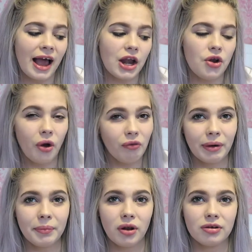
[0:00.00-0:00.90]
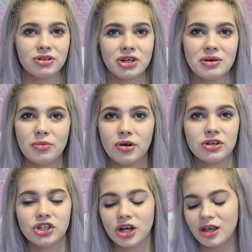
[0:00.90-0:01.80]
and not ramble on too
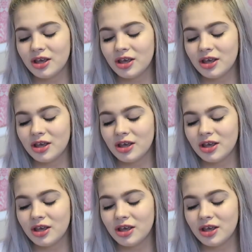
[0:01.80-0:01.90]
much.